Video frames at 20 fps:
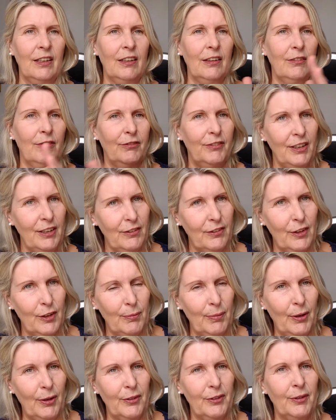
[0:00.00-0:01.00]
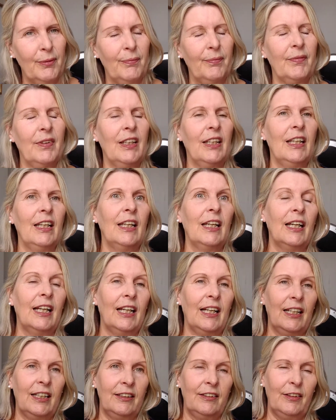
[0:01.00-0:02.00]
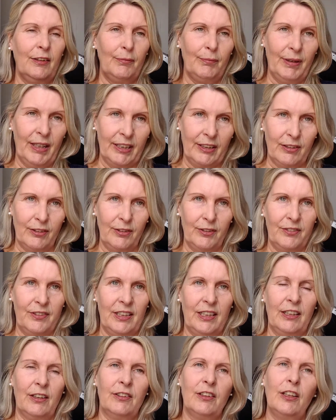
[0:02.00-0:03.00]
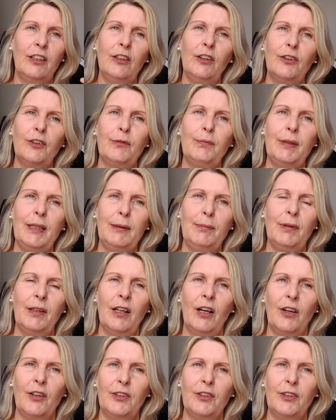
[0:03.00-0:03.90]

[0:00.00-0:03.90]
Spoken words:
Feet to the bottom and bed close to here. And a lot of people are